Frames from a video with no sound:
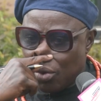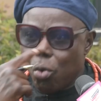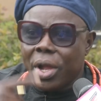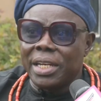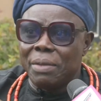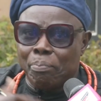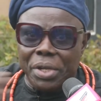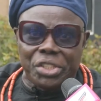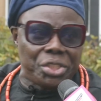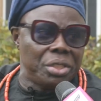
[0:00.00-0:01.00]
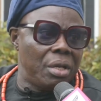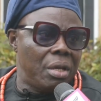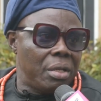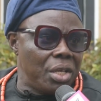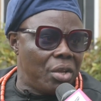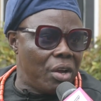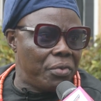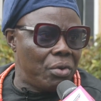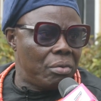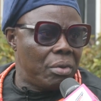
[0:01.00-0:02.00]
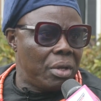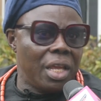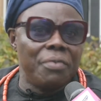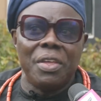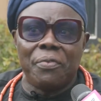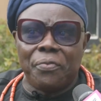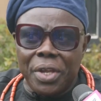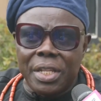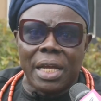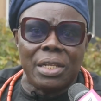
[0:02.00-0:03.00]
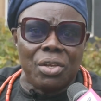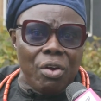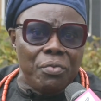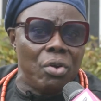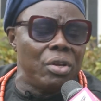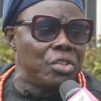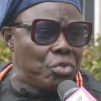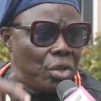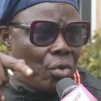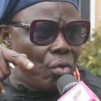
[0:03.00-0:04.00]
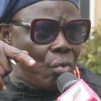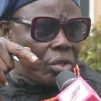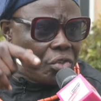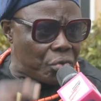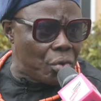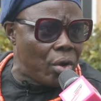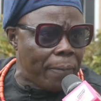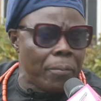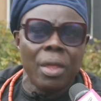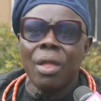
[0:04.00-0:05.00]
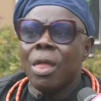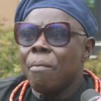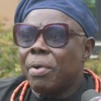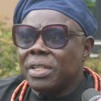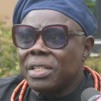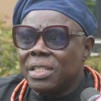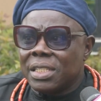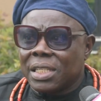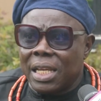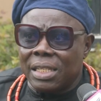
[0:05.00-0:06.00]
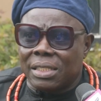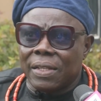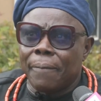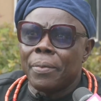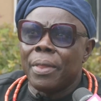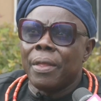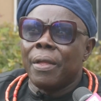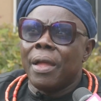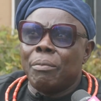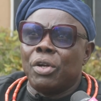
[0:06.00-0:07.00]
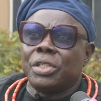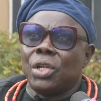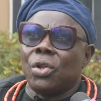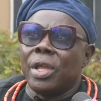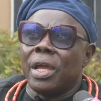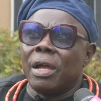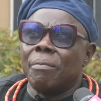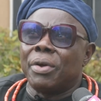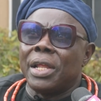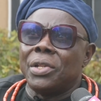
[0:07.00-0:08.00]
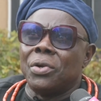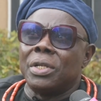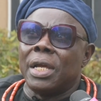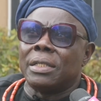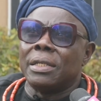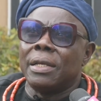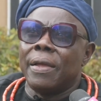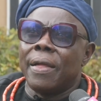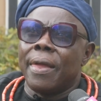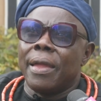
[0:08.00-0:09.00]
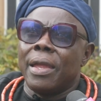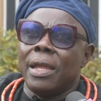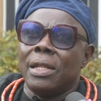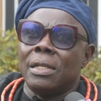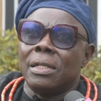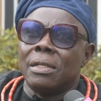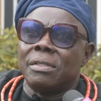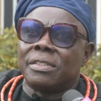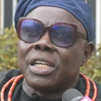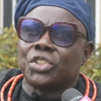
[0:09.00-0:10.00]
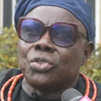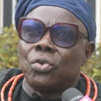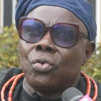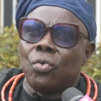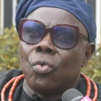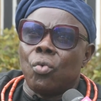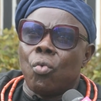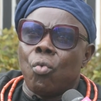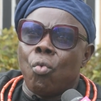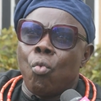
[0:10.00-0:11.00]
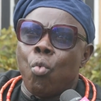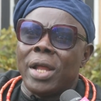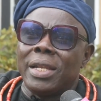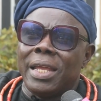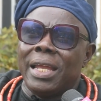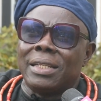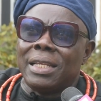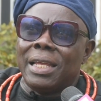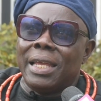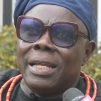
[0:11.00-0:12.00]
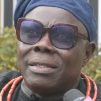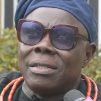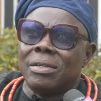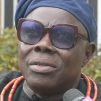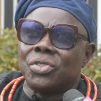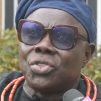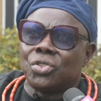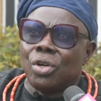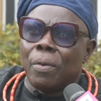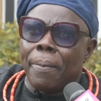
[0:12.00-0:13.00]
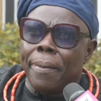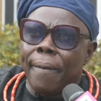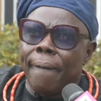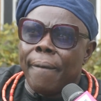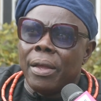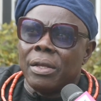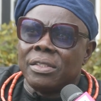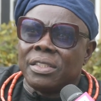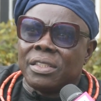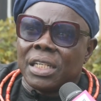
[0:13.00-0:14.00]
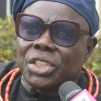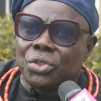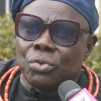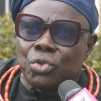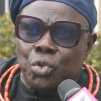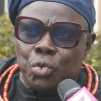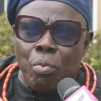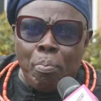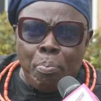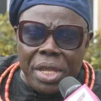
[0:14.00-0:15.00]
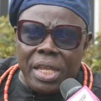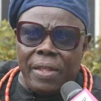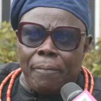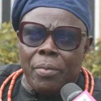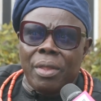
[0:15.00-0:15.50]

who can impeach the governor if they feel that the governor is doing what is wrong. But in this case, I'm not a lawyer, but I know that in section 188 sub section 2b